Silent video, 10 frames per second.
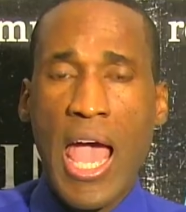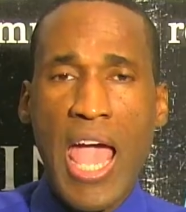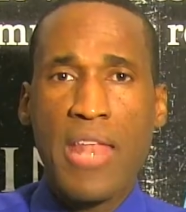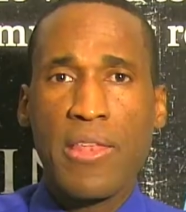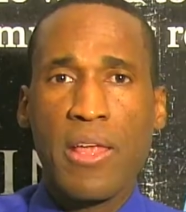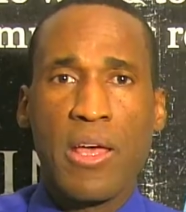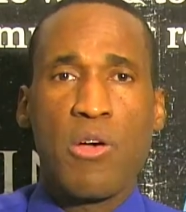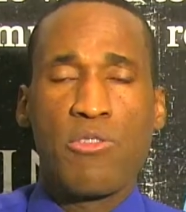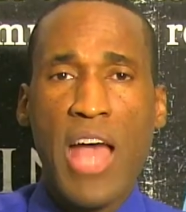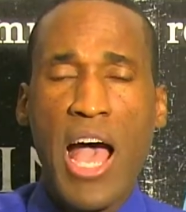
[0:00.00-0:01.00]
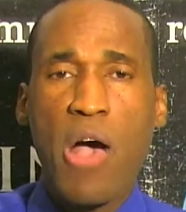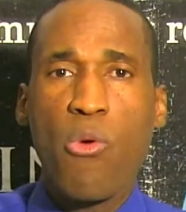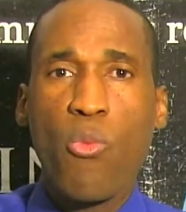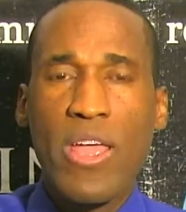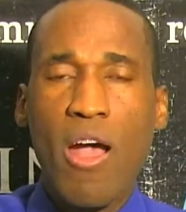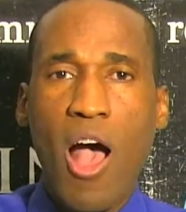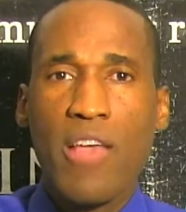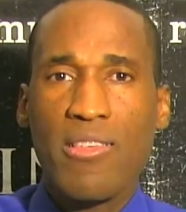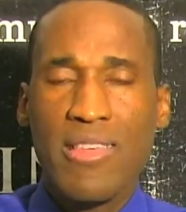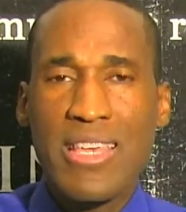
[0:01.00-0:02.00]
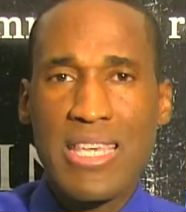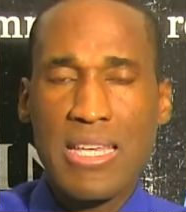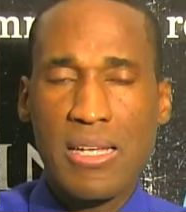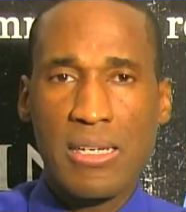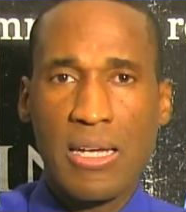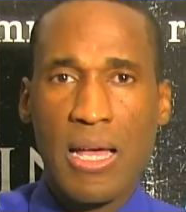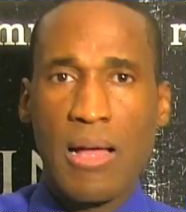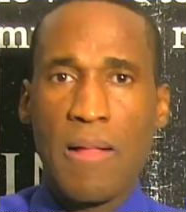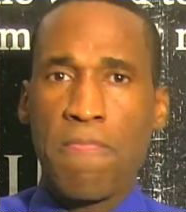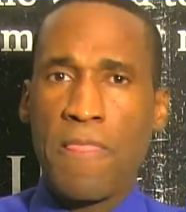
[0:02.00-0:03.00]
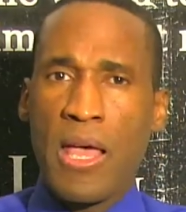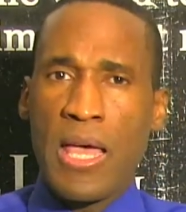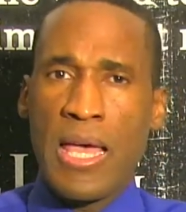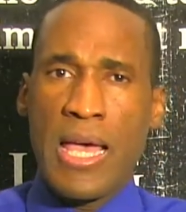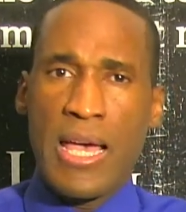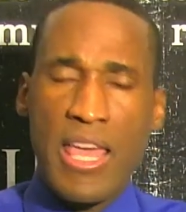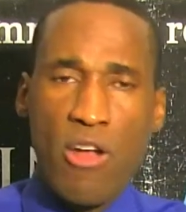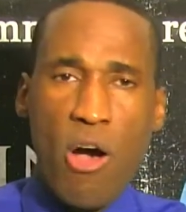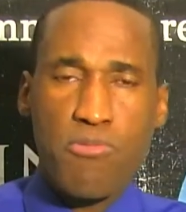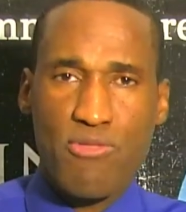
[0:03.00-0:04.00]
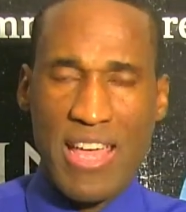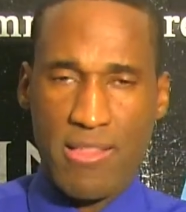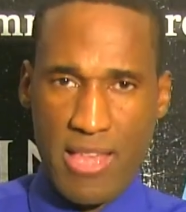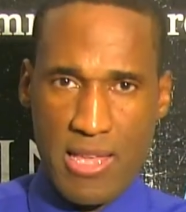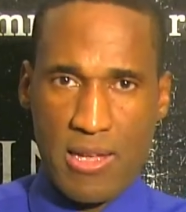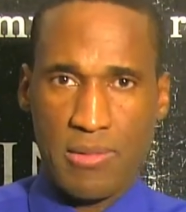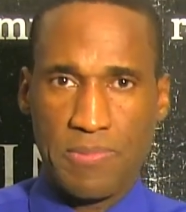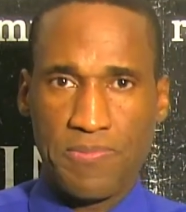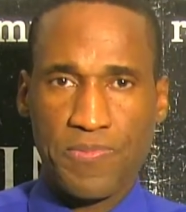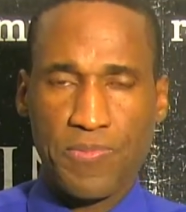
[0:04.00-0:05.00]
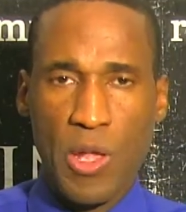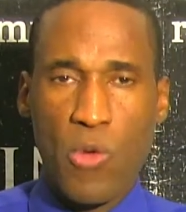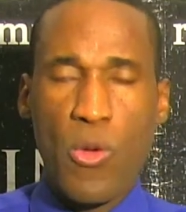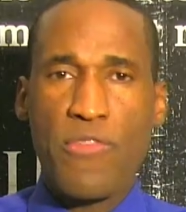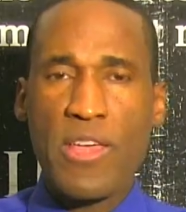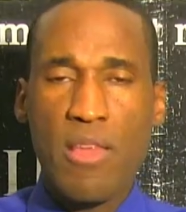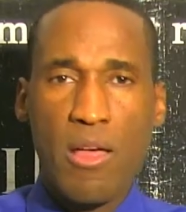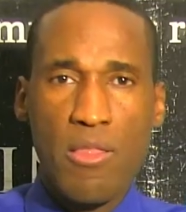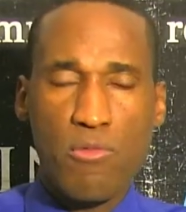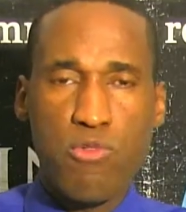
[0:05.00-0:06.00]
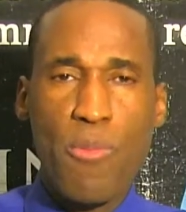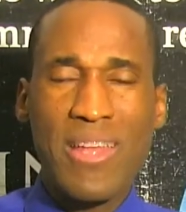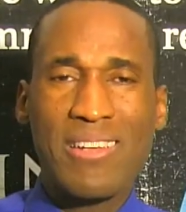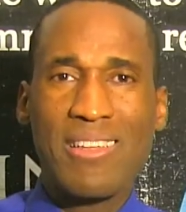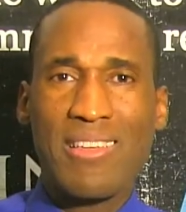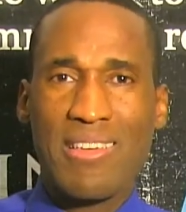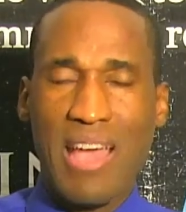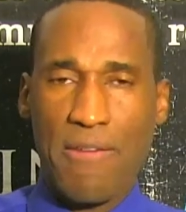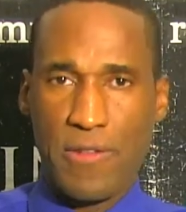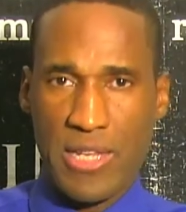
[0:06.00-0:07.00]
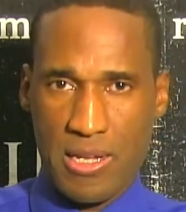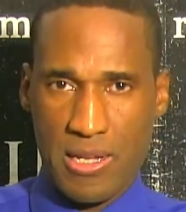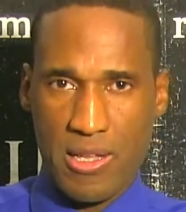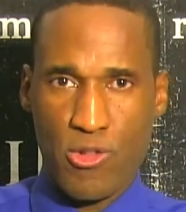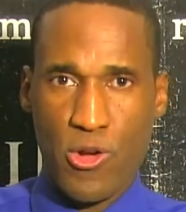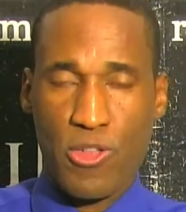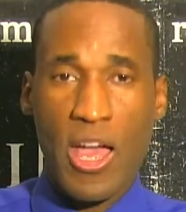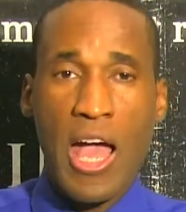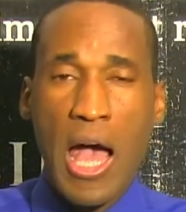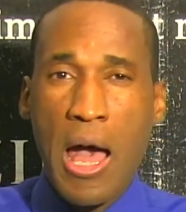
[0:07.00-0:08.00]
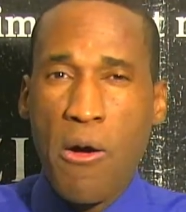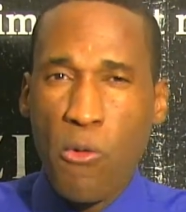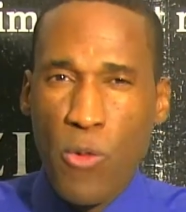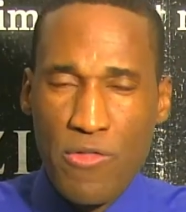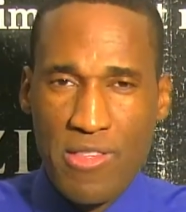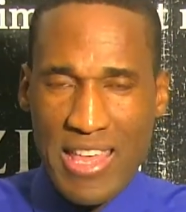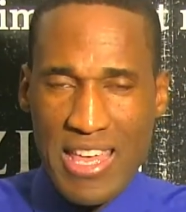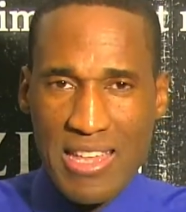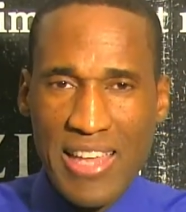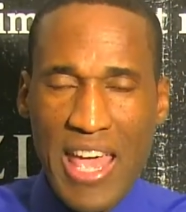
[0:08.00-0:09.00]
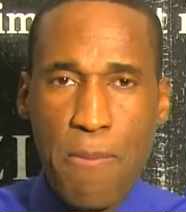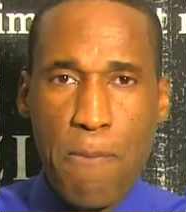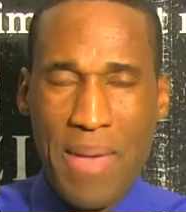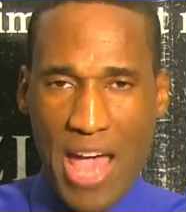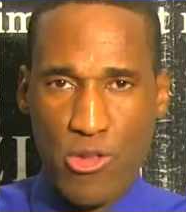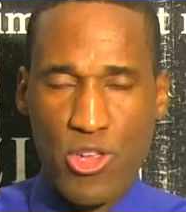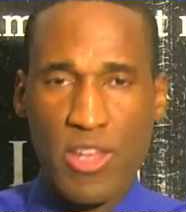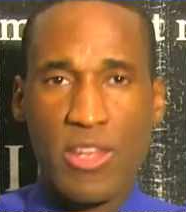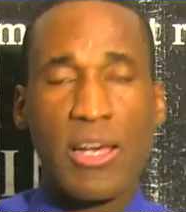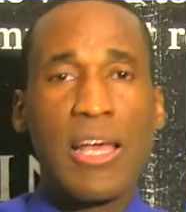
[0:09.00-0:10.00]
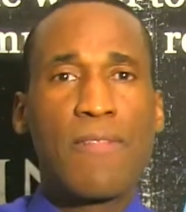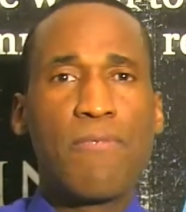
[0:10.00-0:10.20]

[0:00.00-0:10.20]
And now we are seeing an uprising within the Roman Catholic Church with zeal and passion.